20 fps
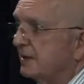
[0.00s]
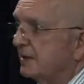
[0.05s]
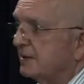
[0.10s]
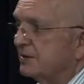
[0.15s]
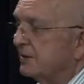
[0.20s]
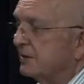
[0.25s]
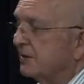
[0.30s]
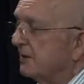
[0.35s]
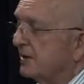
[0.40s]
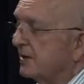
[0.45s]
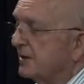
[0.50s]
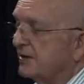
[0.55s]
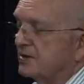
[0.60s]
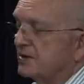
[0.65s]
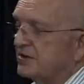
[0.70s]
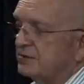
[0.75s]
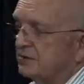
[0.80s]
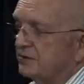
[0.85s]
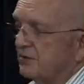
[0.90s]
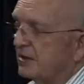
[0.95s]
So
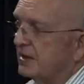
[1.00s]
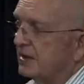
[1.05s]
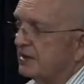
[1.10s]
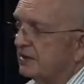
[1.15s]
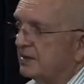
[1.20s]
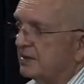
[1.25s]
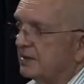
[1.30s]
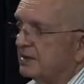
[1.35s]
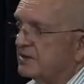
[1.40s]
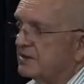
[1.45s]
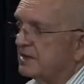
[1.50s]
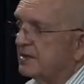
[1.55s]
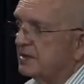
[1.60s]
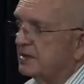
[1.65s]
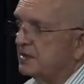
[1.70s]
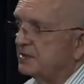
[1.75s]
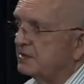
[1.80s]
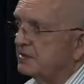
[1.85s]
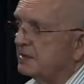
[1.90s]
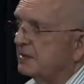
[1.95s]
nothing's really going to
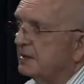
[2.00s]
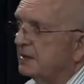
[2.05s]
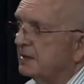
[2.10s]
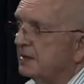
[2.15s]
change